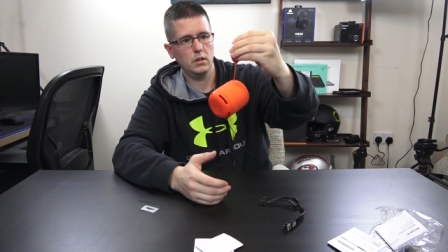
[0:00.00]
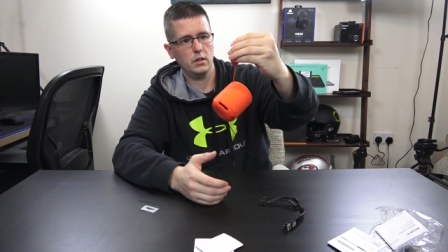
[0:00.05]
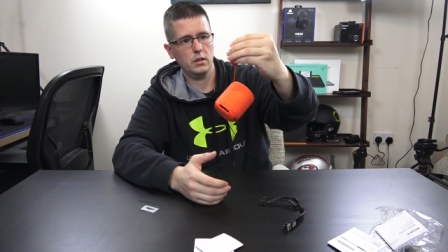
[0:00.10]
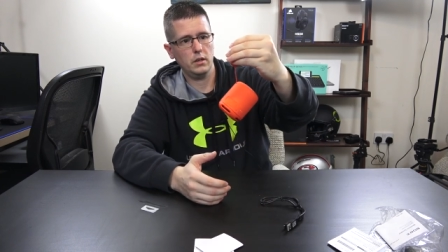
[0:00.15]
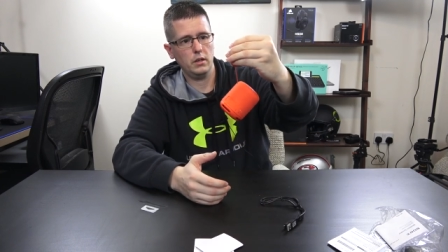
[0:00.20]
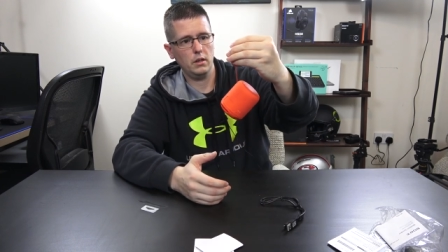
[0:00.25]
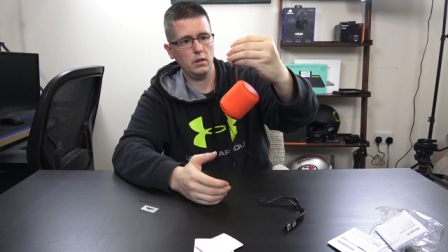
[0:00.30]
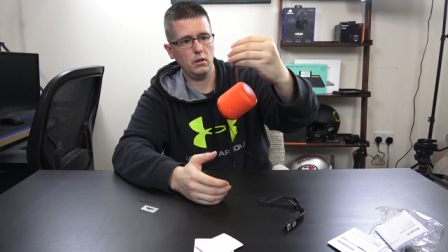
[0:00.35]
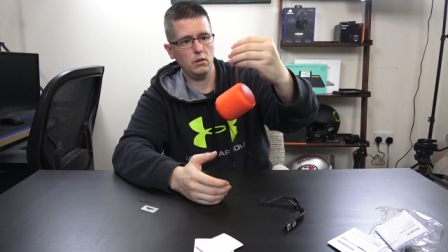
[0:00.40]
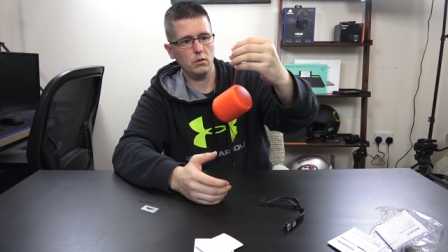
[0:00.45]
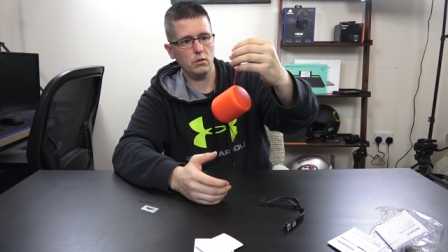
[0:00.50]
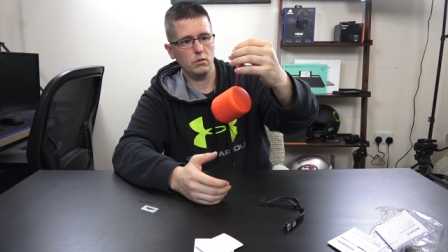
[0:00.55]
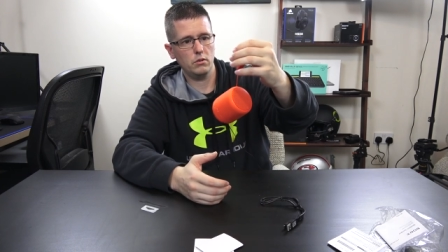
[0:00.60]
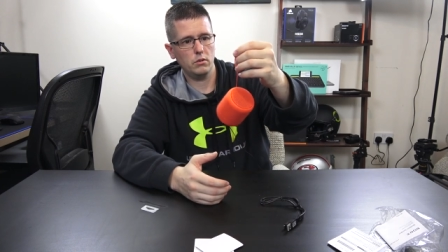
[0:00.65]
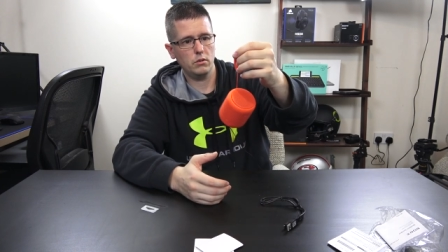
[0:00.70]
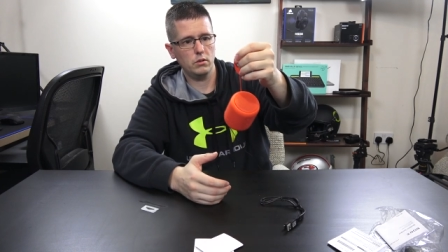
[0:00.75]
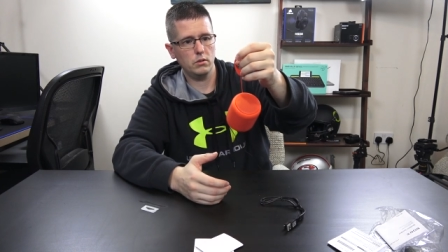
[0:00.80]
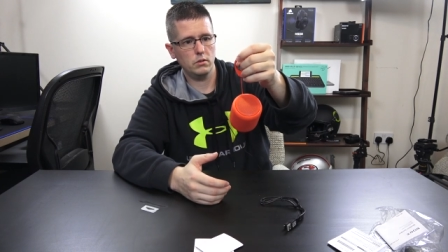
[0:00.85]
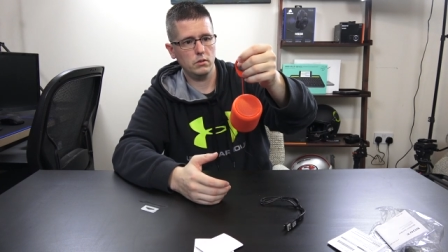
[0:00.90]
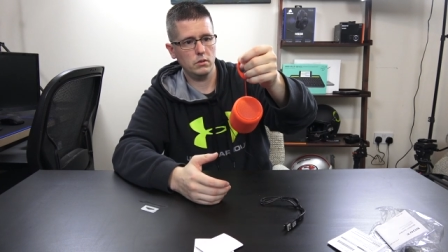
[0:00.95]
thing here, you
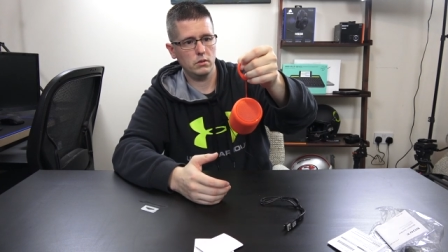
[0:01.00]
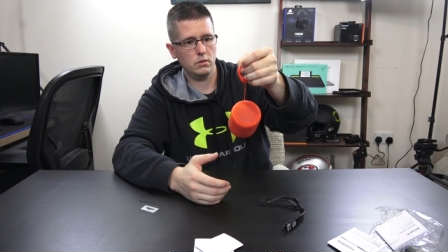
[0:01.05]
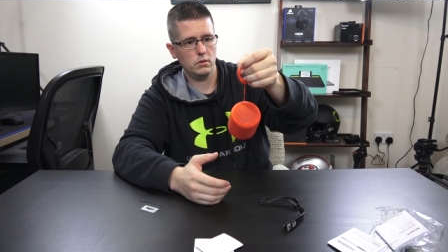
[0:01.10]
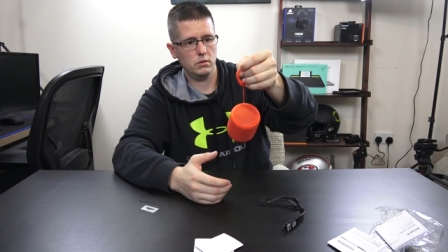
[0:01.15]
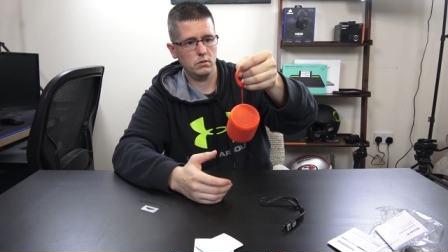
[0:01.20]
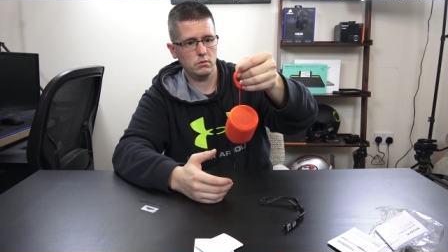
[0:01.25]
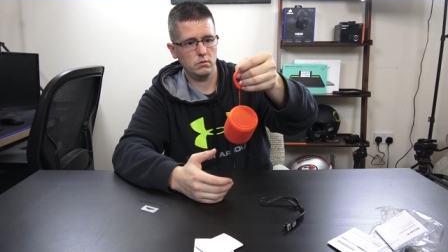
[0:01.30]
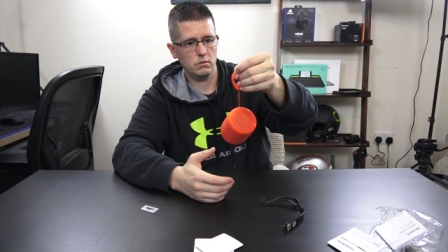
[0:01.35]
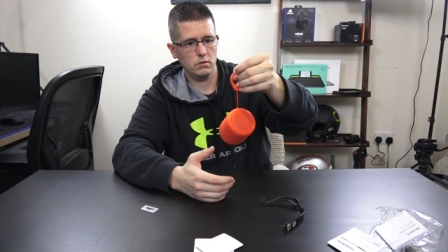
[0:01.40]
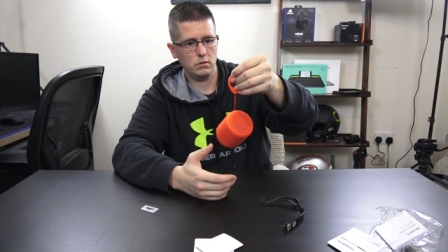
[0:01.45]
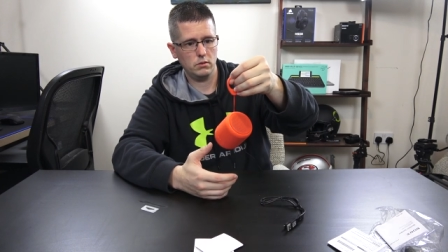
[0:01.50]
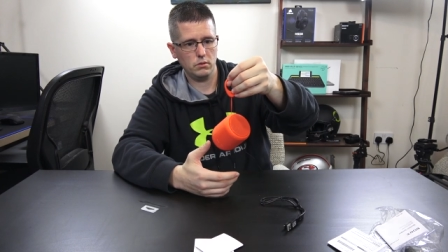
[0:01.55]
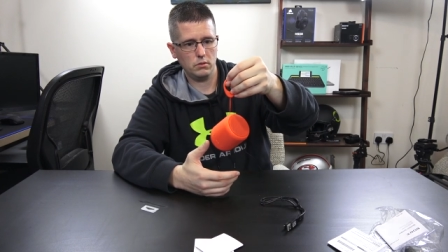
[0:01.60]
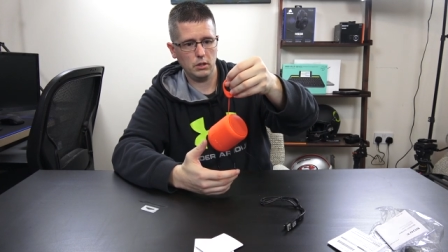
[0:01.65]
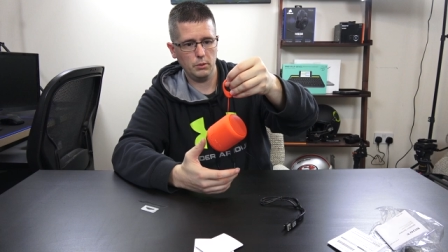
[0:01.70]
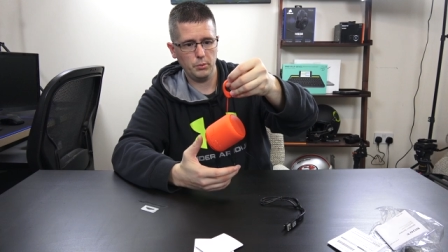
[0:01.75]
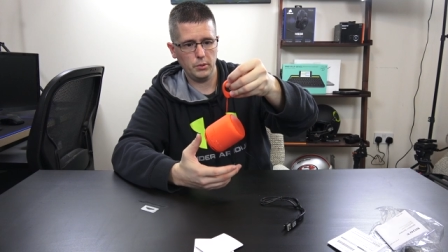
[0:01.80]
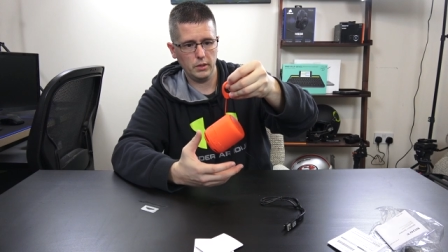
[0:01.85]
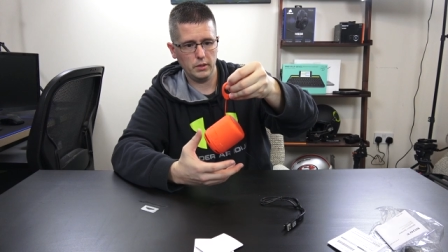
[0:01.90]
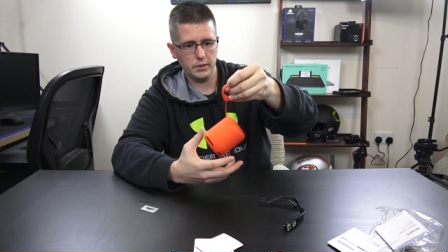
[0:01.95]
can, I don't know,
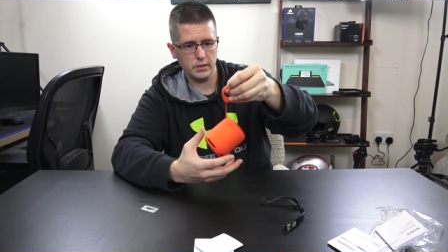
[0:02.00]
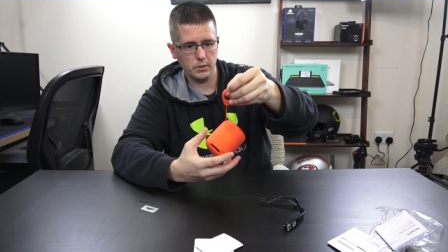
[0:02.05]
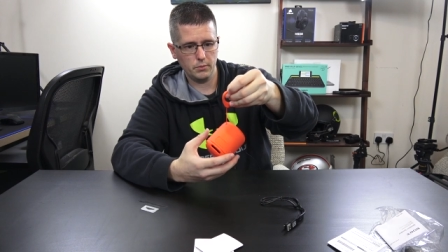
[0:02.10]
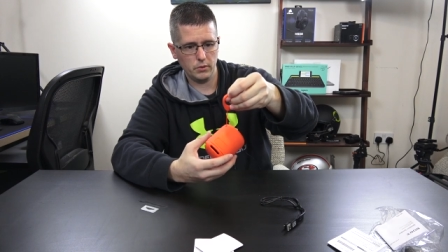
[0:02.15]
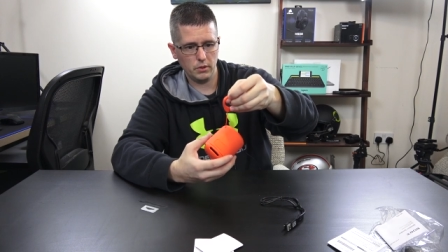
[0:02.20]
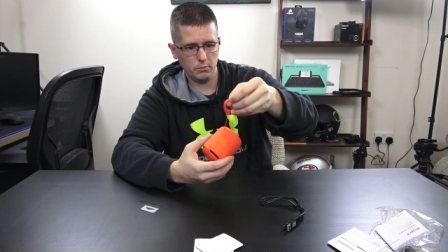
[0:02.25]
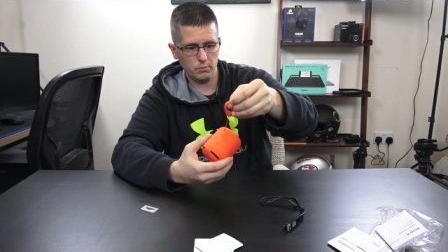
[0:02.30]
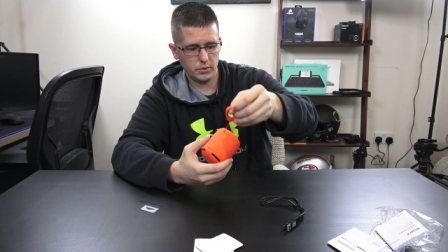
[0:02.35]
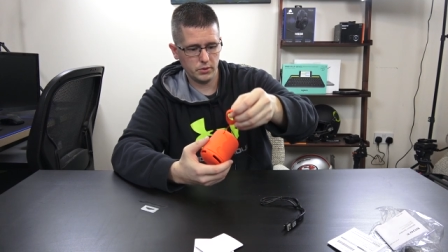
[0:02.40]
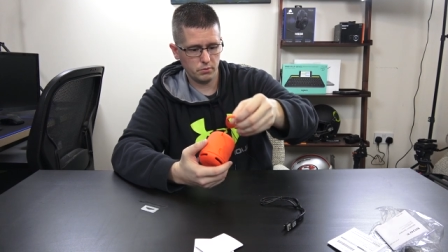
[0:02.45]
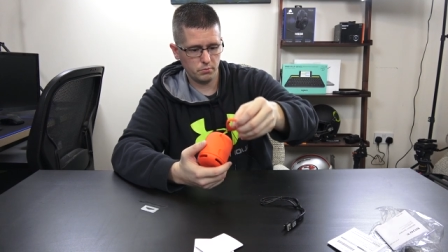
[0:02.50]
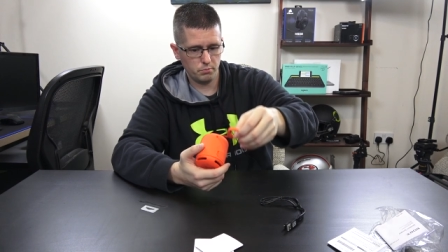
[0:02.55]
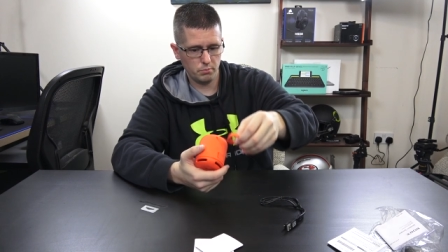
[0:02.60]
clip it on something, I'm,